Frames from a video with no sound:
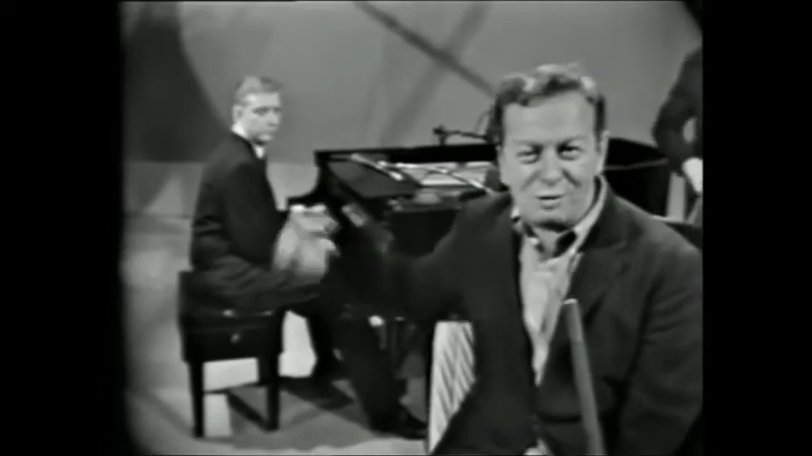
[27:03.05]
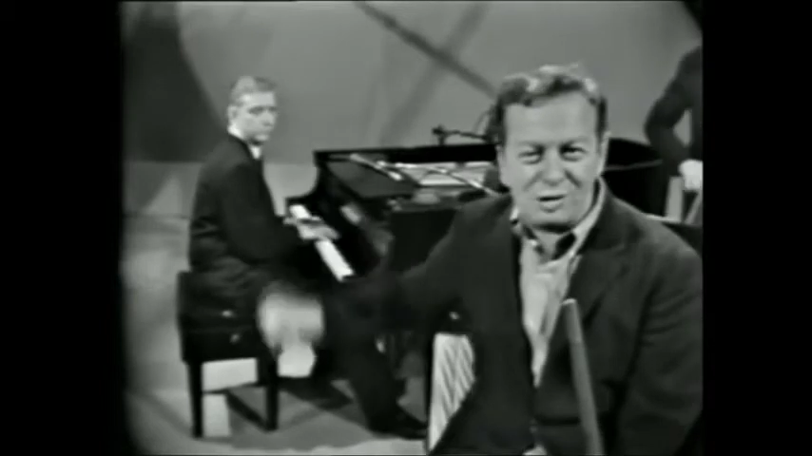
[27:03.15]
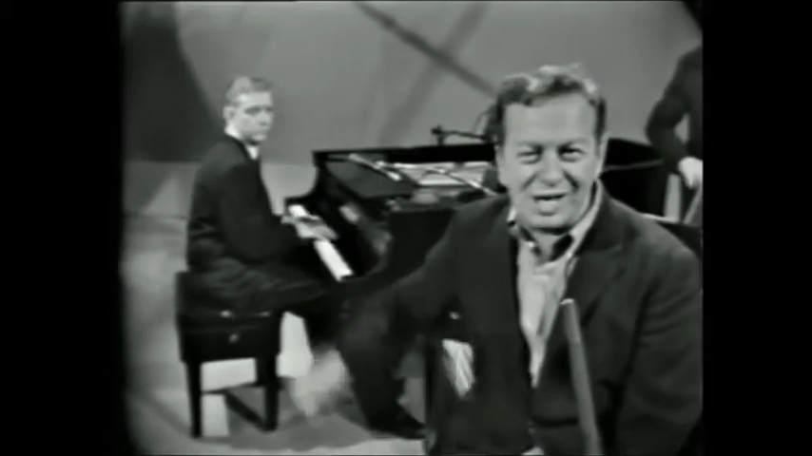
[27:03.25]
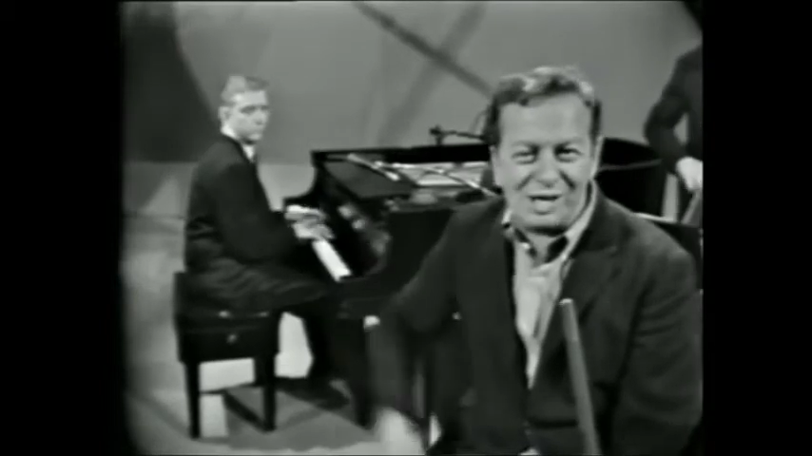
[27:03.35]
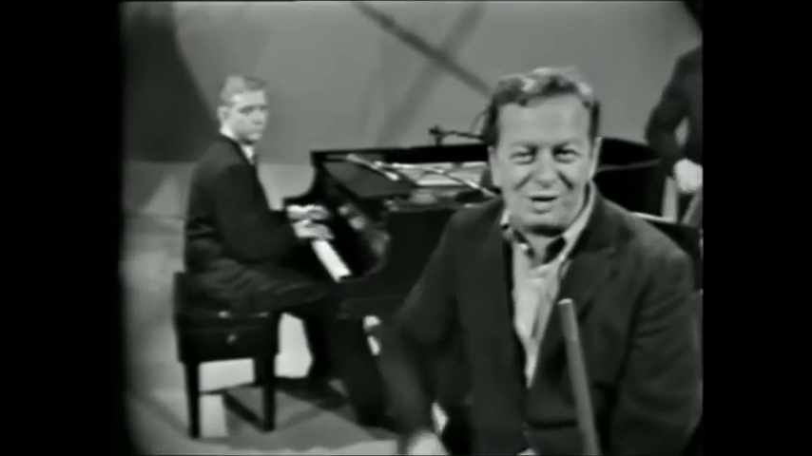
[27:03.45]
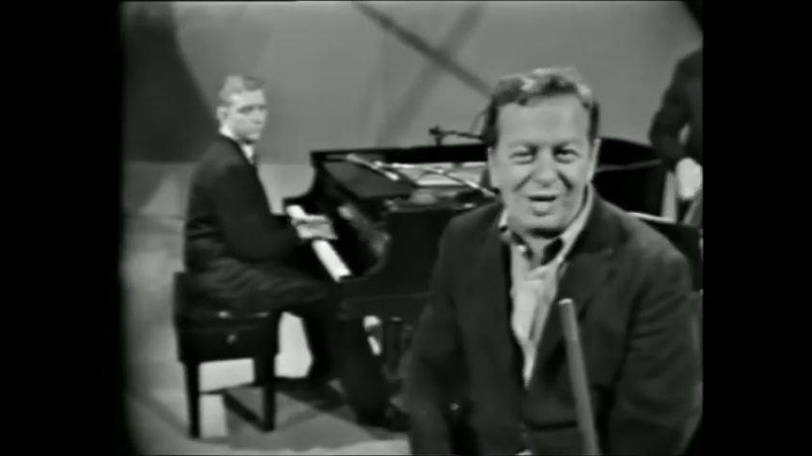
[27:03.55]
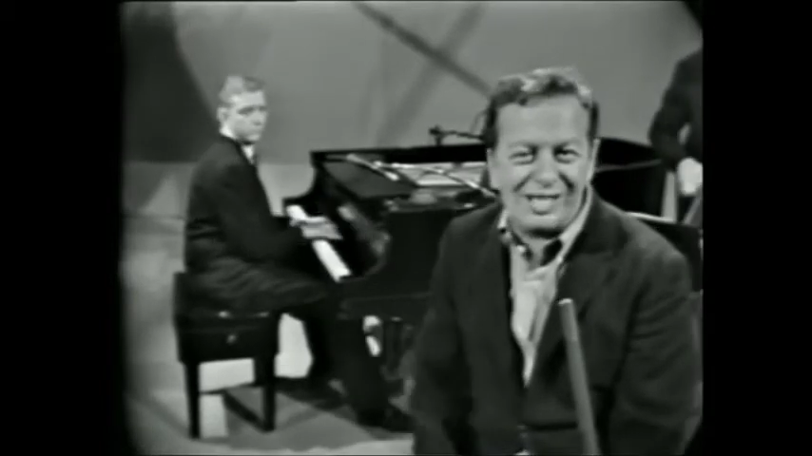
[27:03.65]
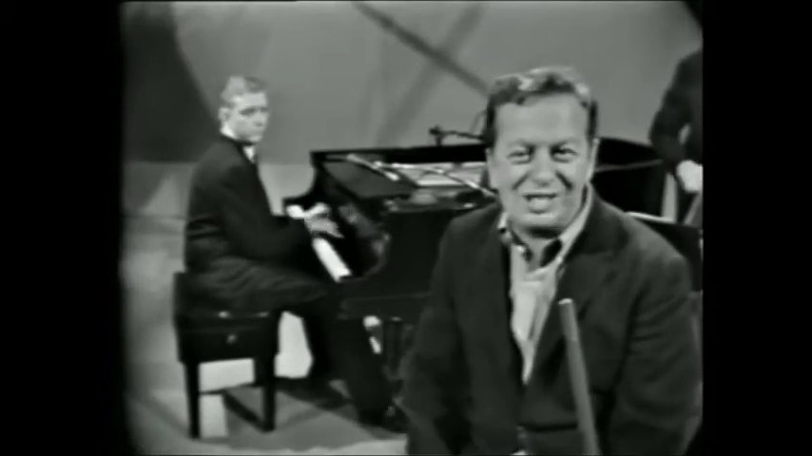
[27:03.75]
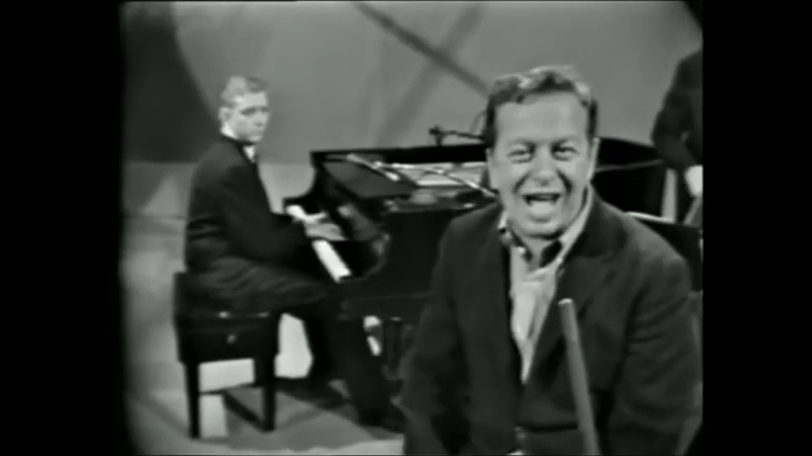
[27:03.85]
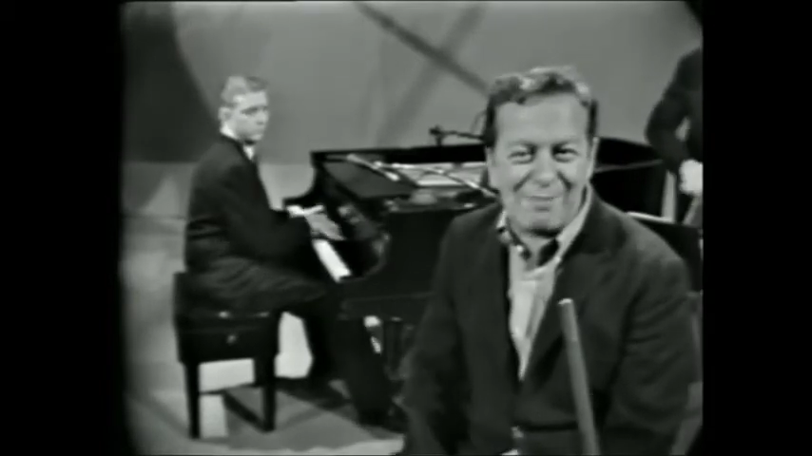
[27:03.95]
through St. Louis,
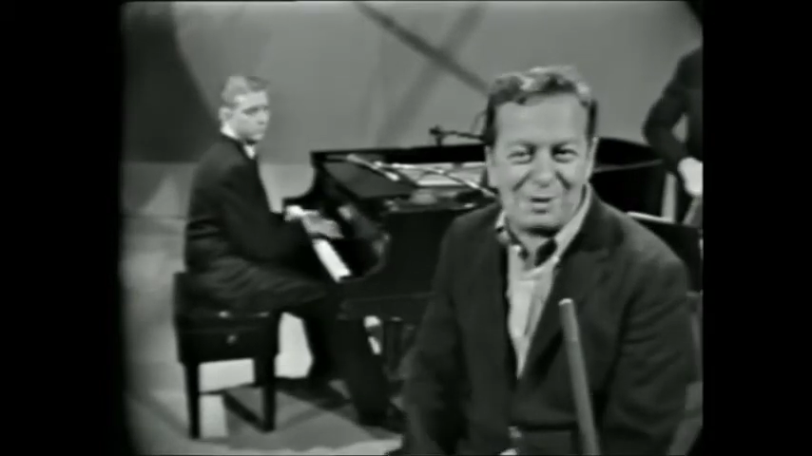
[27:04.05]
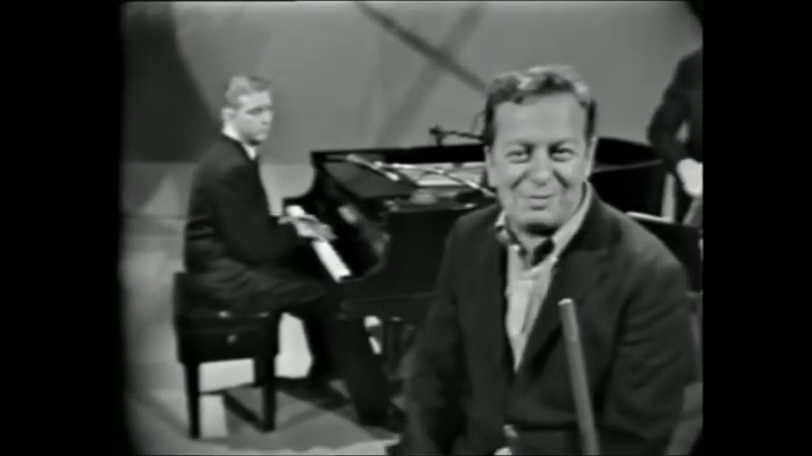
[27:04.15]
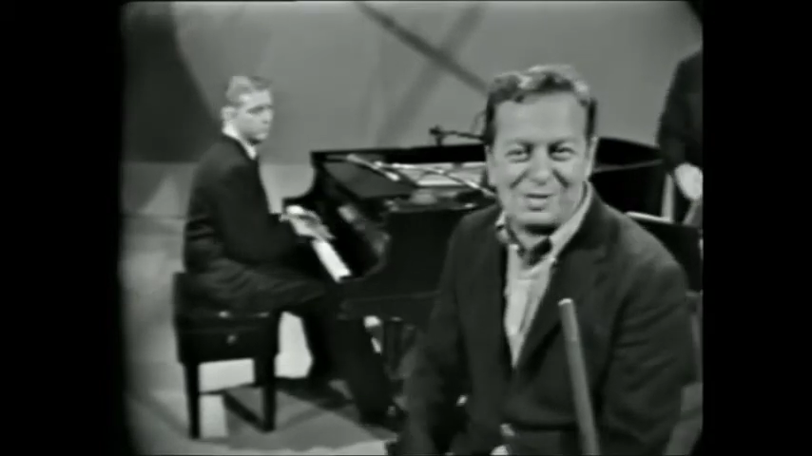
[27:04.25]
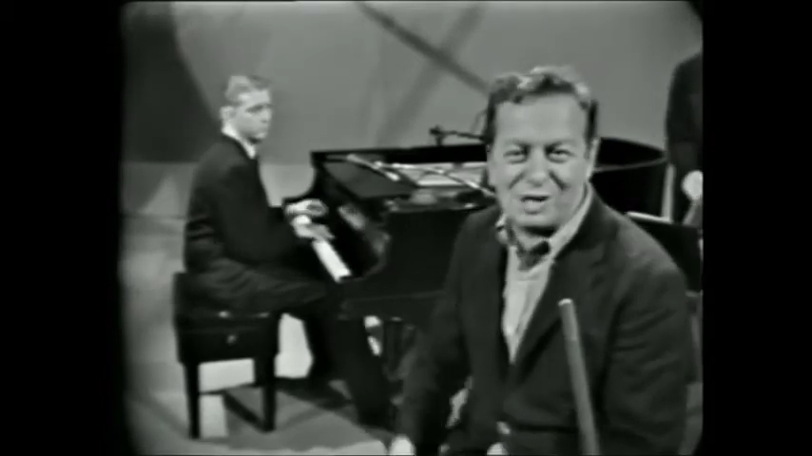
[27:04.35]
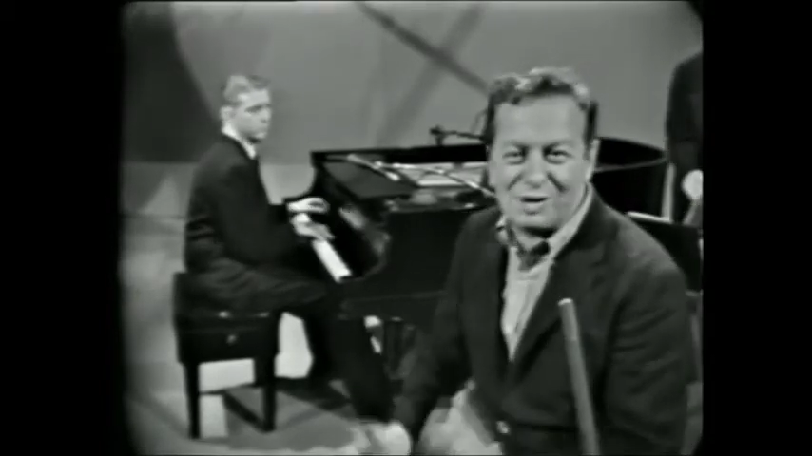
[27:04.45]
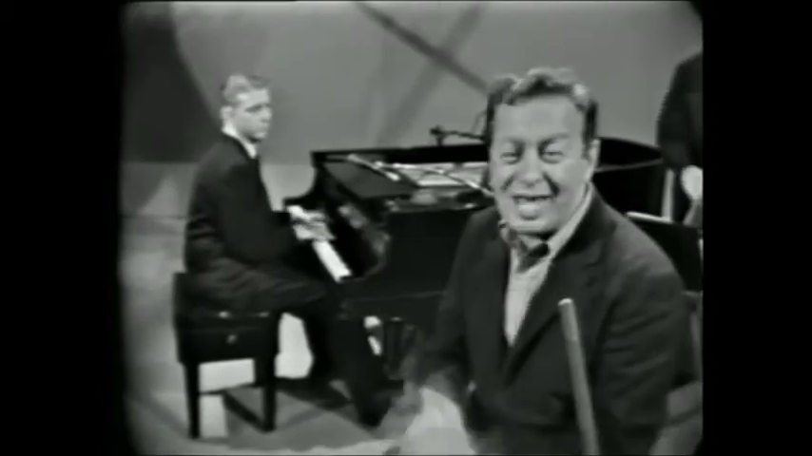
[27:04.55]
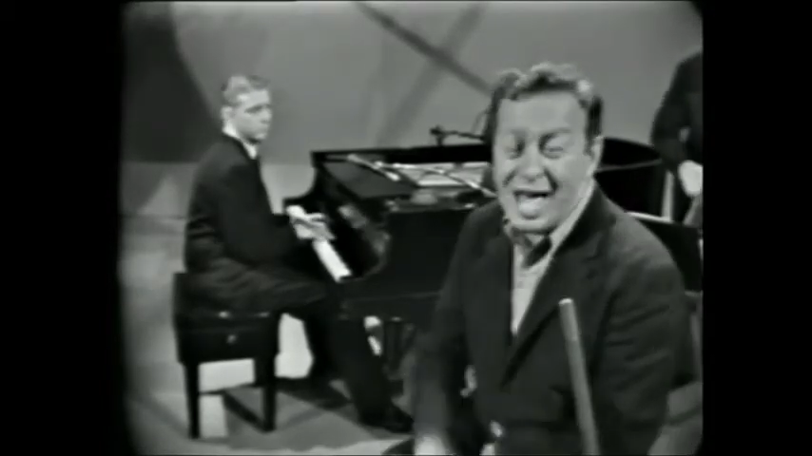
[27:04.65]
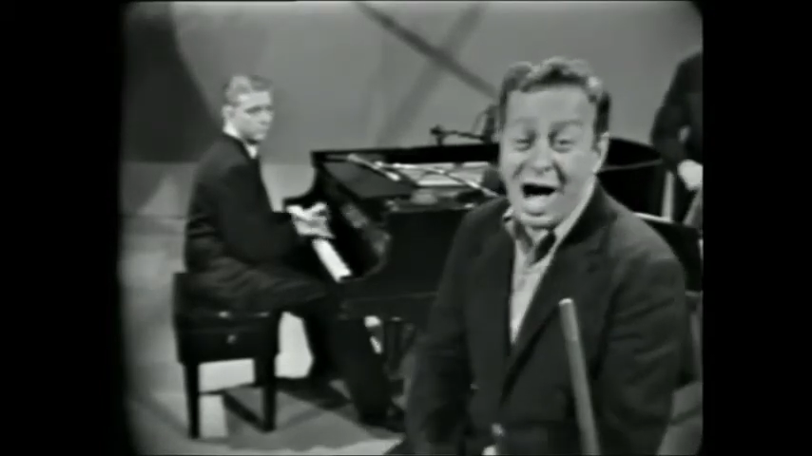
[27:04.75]
Joplin, Missouri,